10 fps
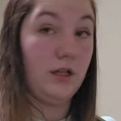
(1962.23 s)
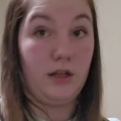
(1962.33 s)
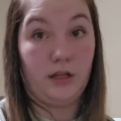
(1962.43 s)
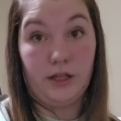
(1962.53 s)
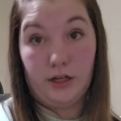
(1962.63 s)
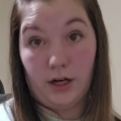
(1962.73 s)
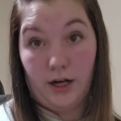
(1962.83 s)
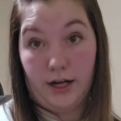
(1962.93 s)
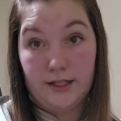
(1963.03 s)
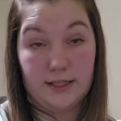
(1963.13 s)
glitter
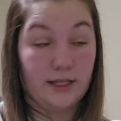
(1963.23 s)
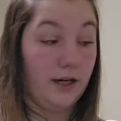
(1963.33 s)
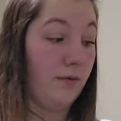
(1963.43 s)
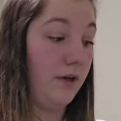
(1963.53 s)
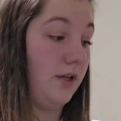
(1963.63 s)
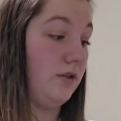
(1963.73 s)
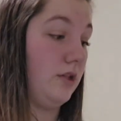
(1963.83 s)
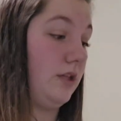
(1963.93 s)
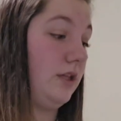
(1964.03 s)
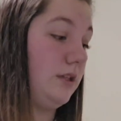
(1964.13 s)
eyes that I want to
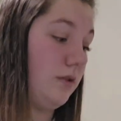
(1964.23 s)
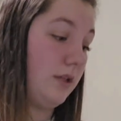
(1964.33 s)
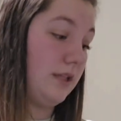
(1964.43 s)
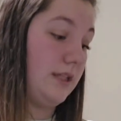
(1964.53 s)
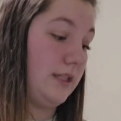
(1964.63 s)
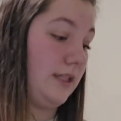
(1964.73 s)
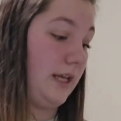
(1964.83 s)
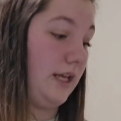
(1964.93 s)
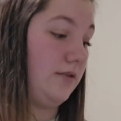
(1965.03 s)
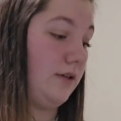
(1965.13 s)
use on this one since the
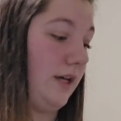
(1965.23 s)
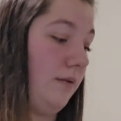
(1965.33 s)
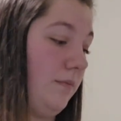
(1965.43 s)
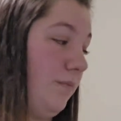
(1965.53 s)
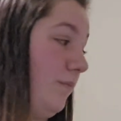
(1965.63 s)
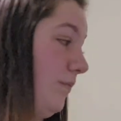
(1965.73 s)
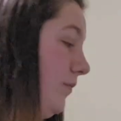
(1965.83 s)
last one had